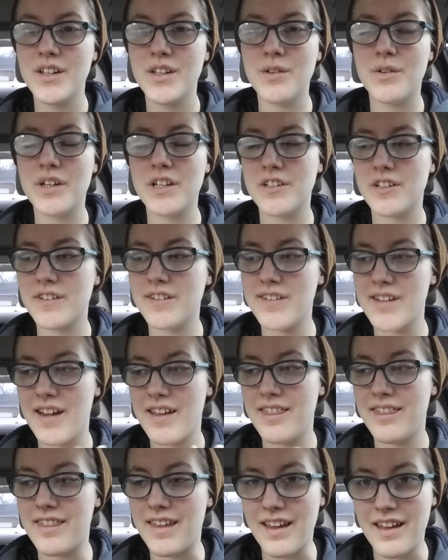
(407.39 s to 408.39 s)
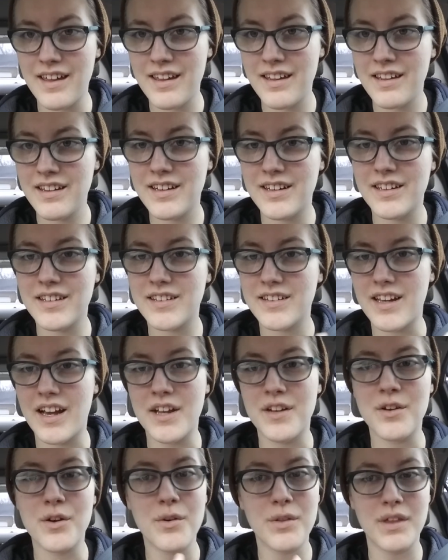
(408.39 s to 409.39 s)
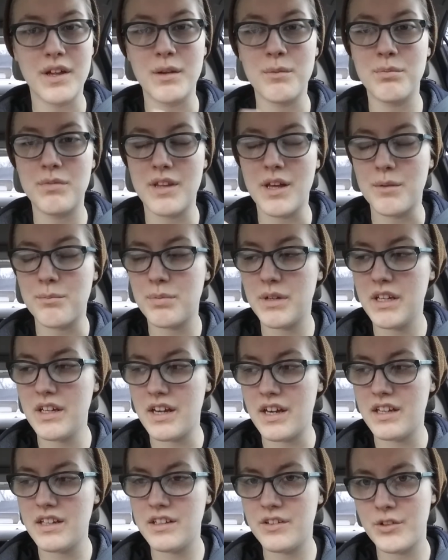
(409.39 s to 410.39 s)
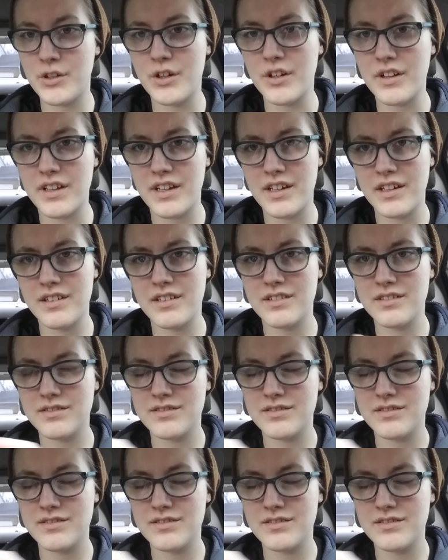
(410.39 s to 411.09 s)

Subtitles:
you can just say they, because I know that'd be a easier, like,